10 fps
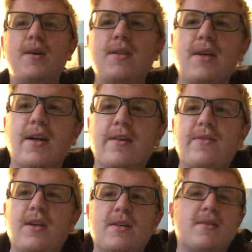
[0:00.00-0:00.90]
side of
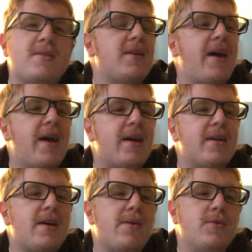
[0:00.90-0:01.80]
things,
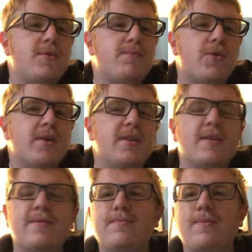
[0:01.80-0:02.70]
and I was
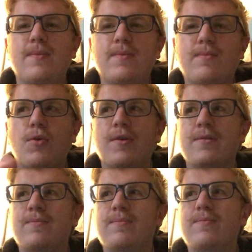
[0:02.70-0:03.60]

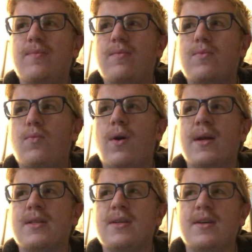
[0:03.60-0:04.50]
more
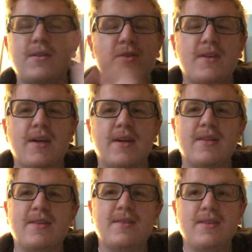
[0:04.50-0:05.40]
wanting to
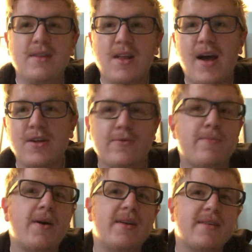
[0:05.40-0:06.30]
understand
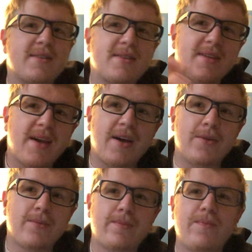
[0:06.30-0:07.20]
hydroponics and
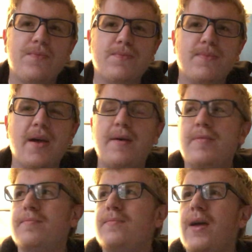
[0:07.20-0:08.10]
how
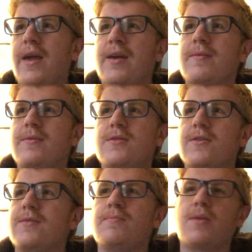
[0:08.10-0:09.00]
a
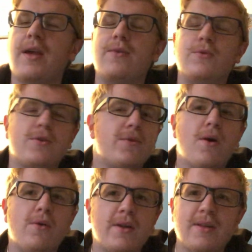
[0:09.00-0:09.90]
certain plant would
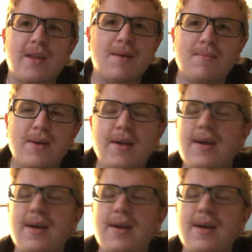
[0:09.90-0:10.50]
grow in them.